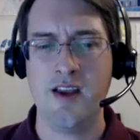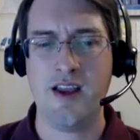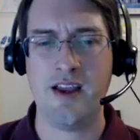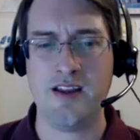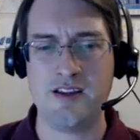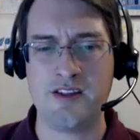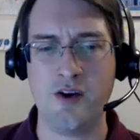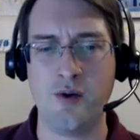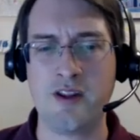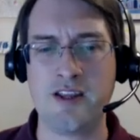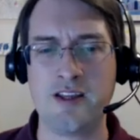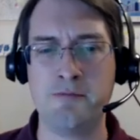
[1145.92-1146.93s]
And so
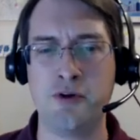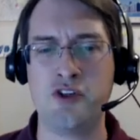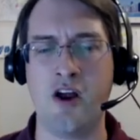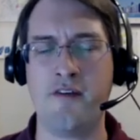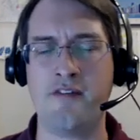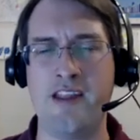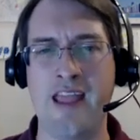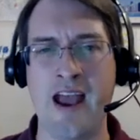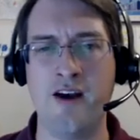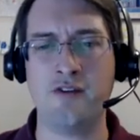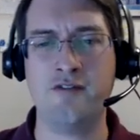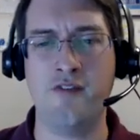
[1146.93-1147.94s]
it gets pushed off to the
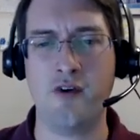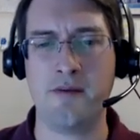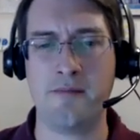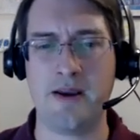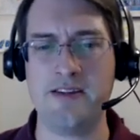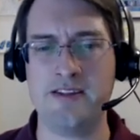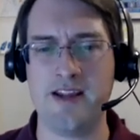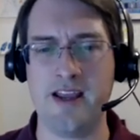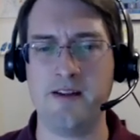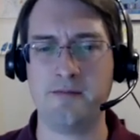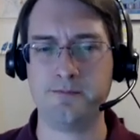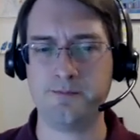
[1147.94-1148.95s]
House voting by state.